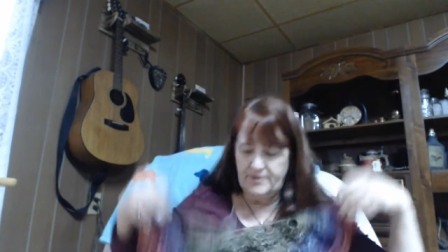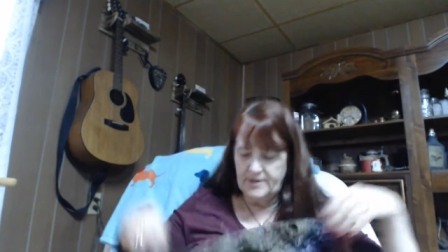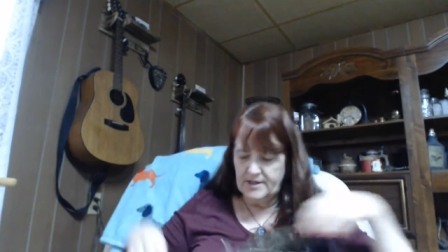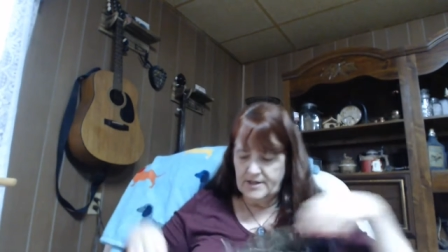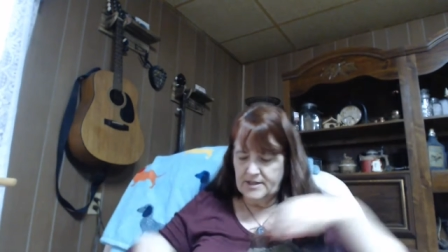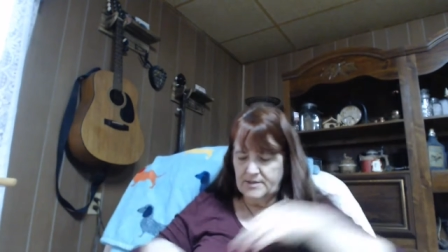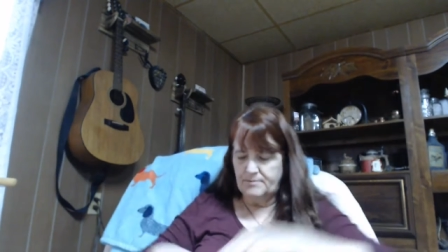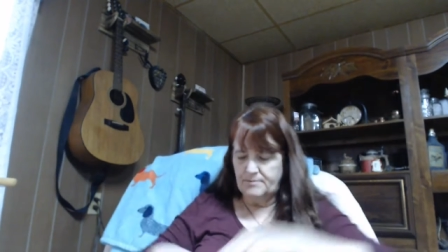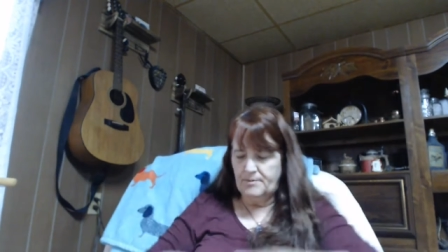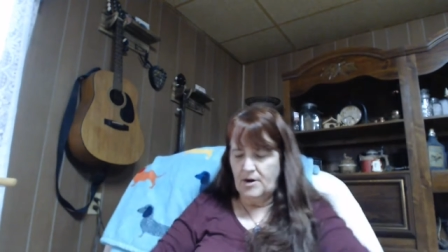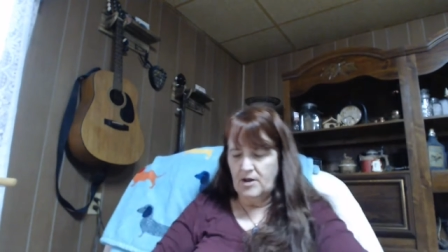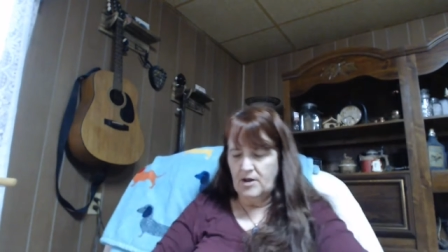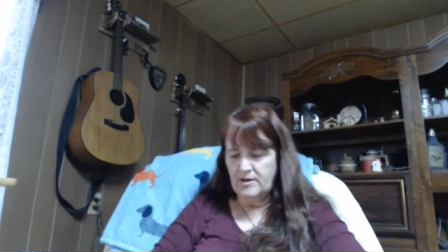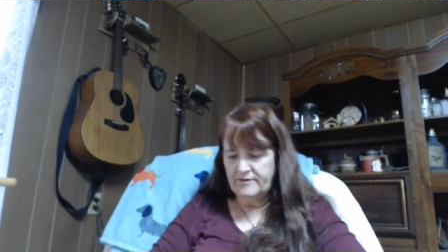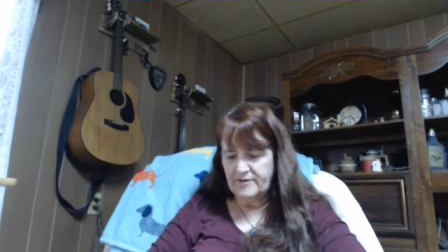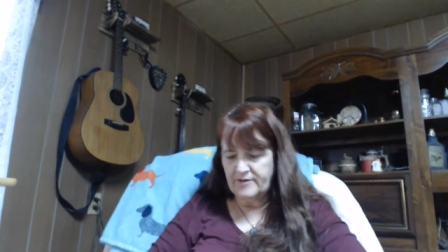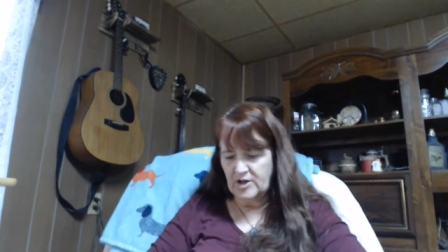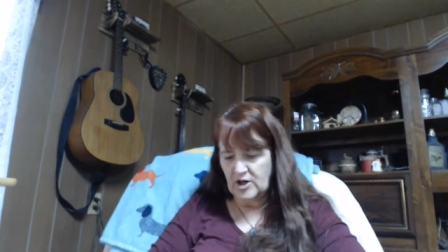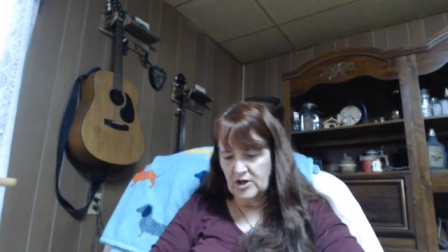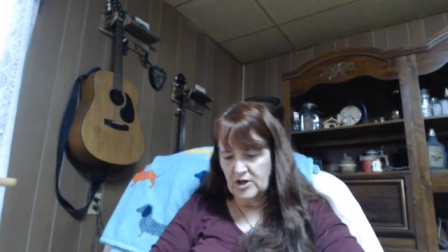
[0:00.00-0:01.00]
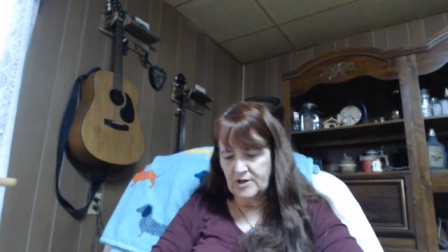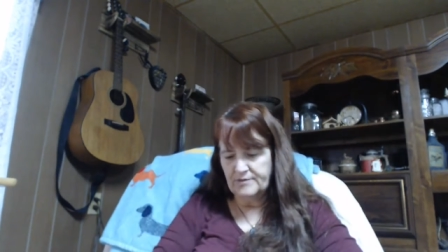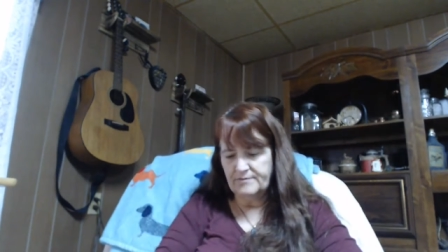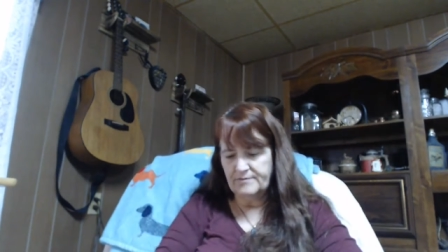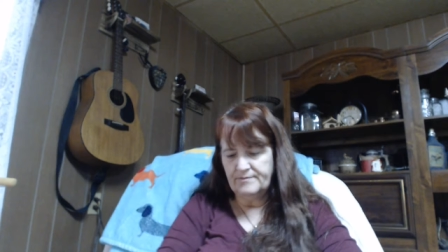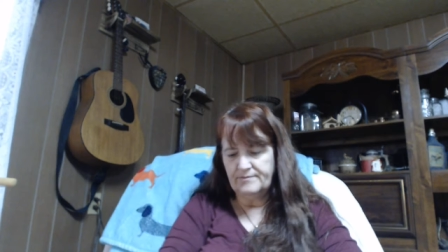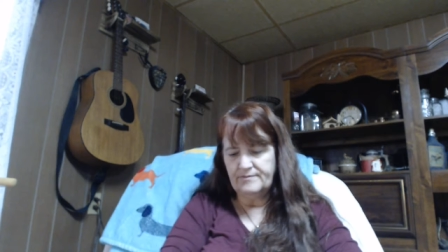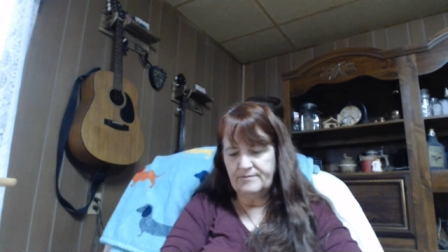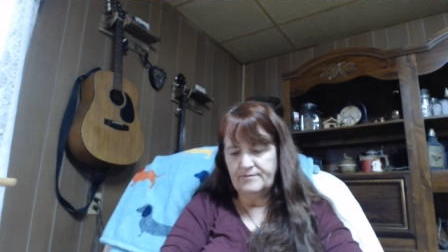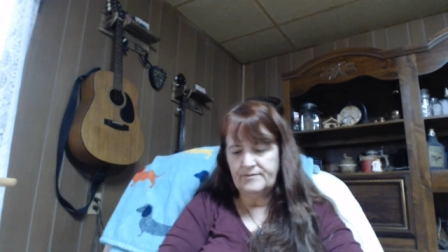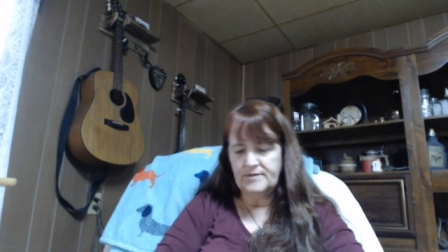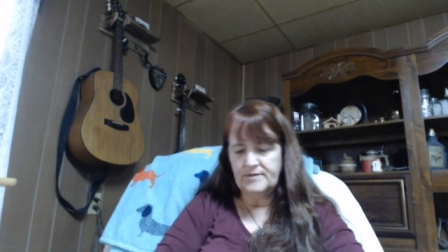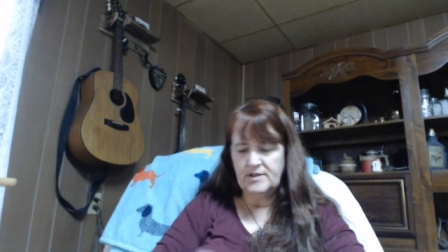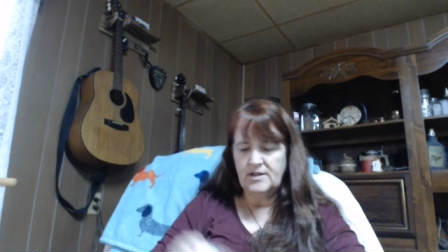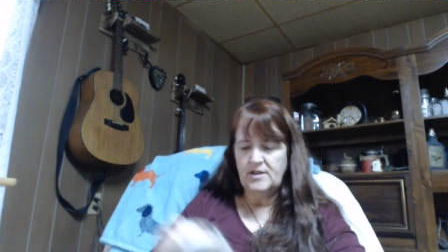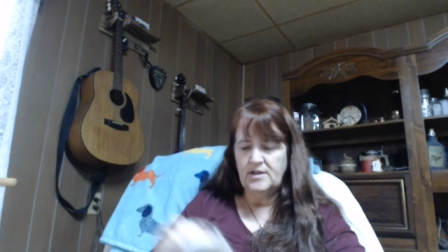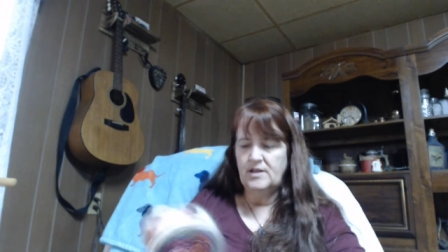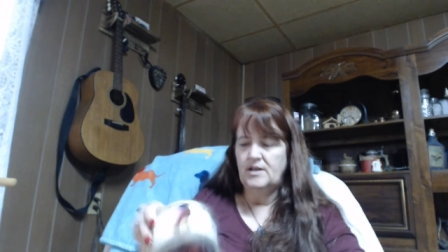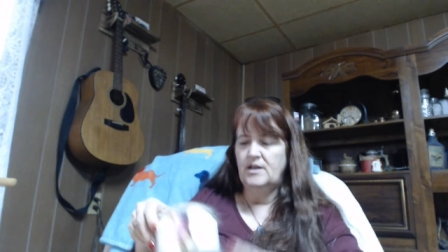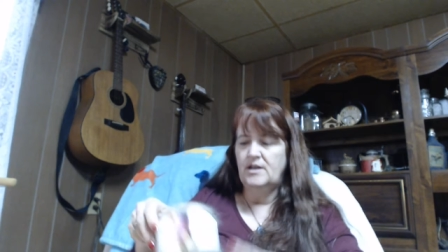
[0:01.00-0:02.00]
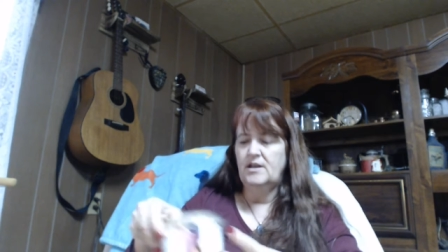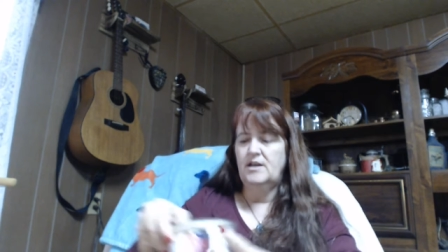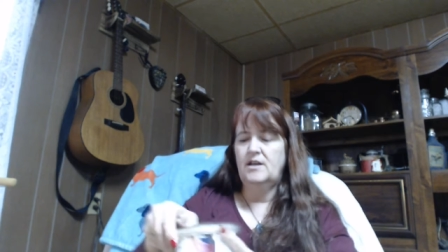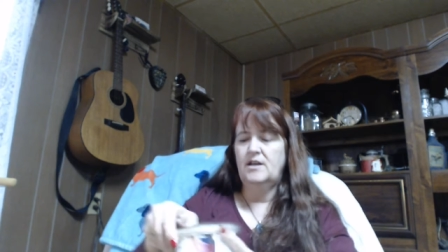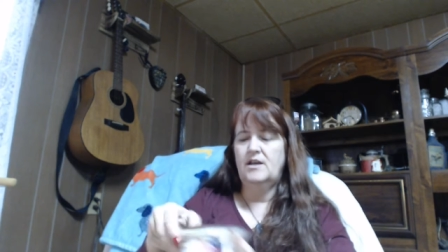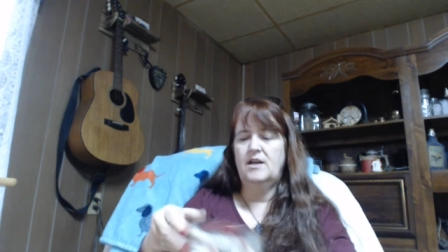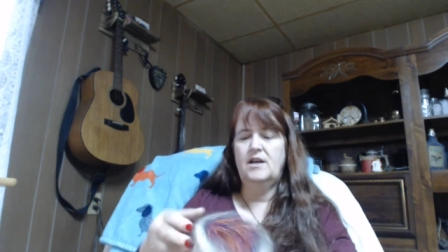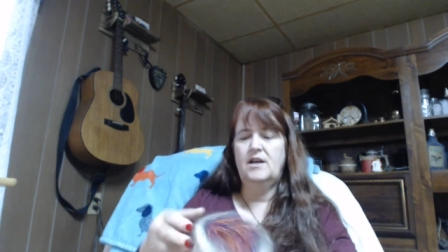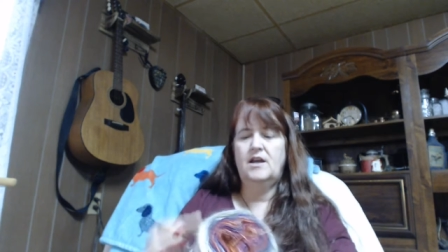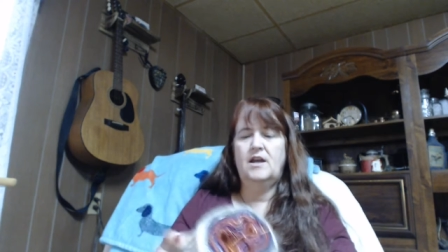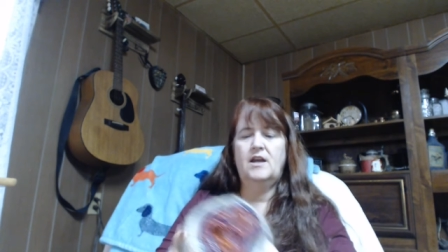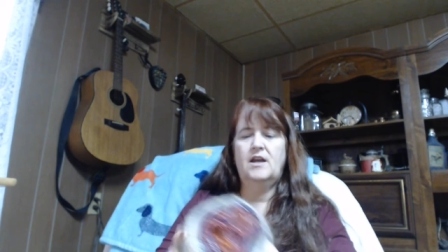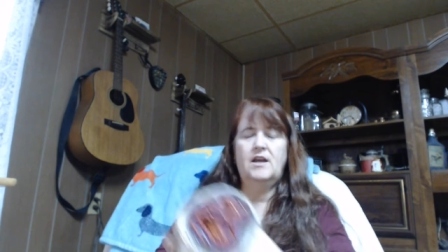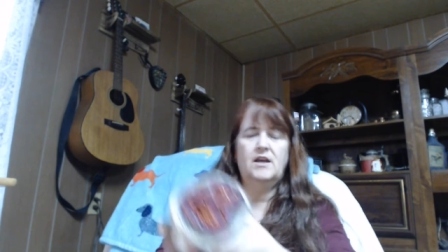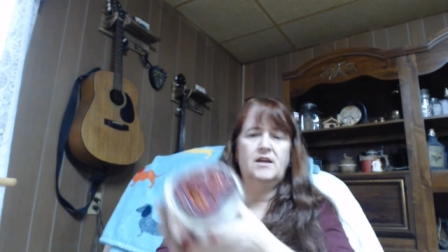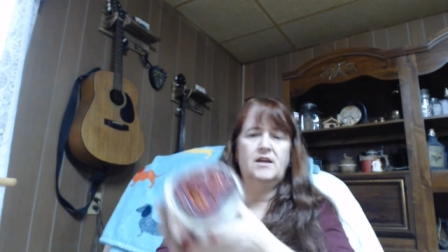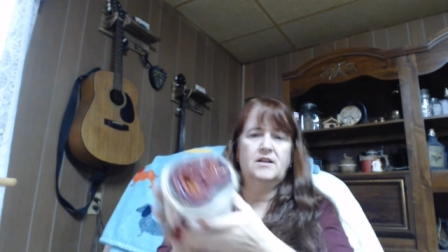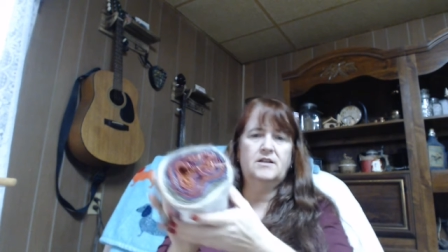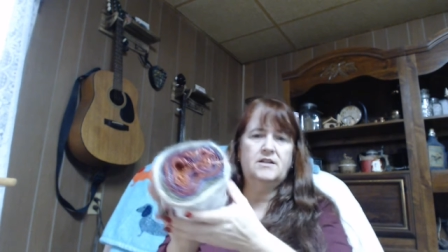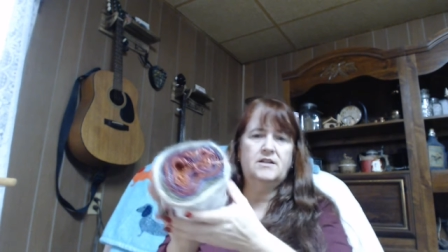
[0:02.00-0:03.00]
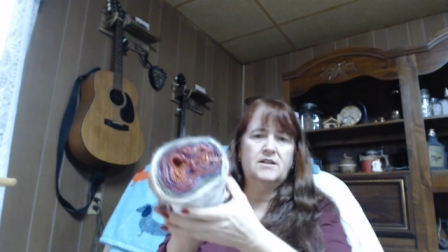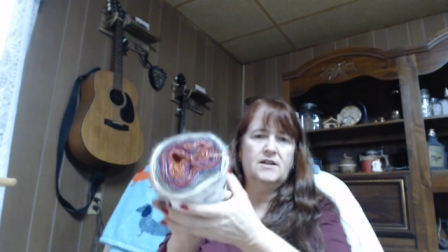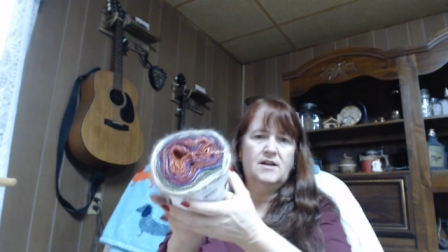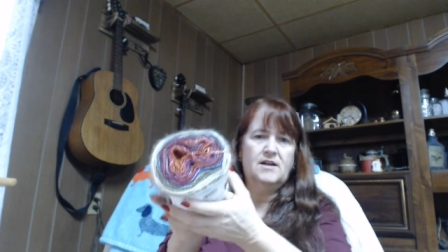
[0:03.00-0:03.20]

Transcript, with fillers: this ball of yarn, and